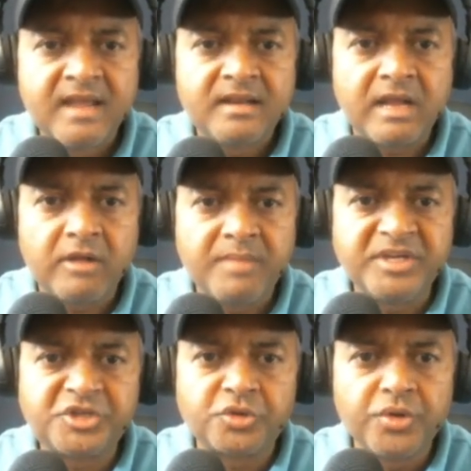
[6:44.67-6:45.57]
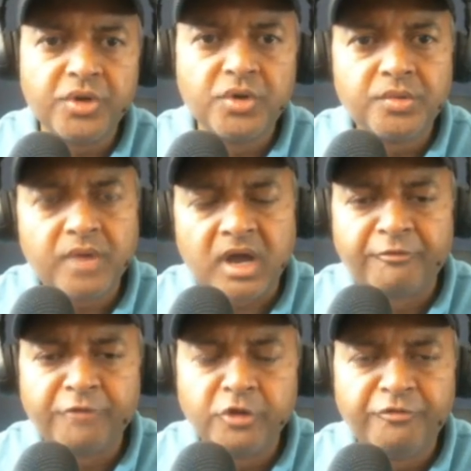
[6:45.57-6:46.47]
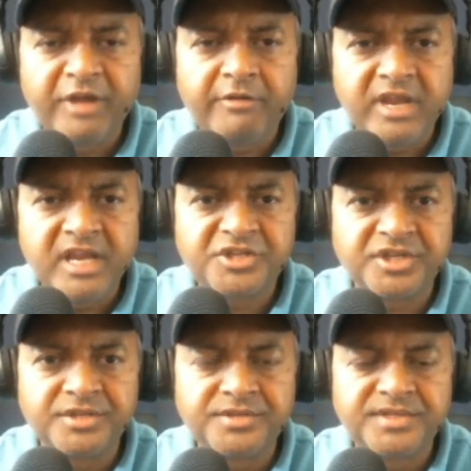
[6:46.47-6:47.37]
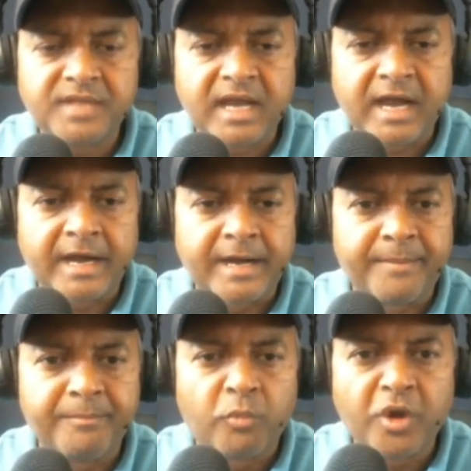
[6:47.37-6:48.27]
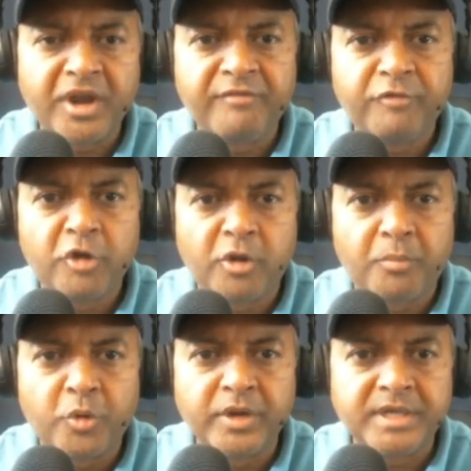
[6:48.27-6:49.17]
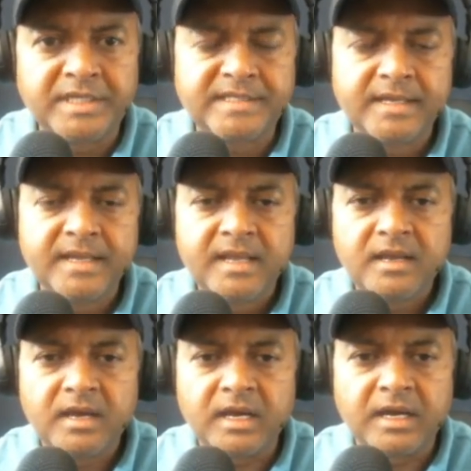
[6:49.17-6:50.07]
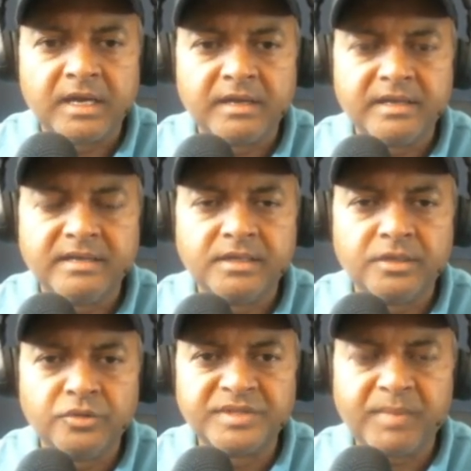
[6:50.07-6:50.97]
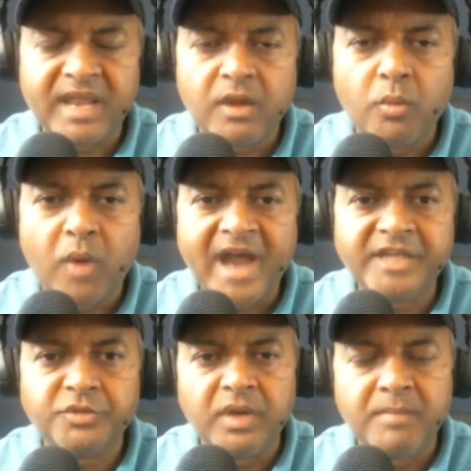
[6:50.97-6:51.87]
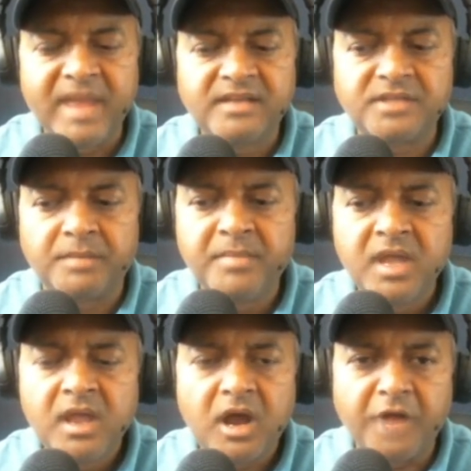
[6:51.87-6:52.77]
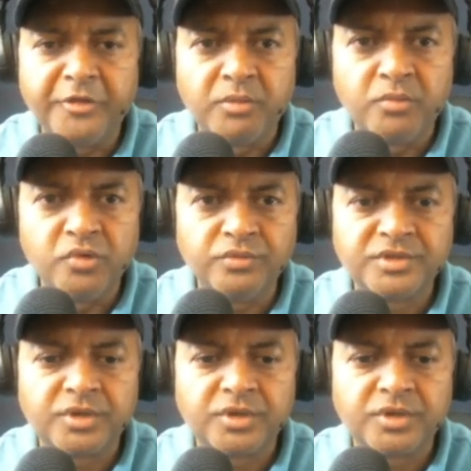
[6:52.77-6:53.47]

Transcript: Now let me show you a few variations. What if your opponent who is playing white will make some other move?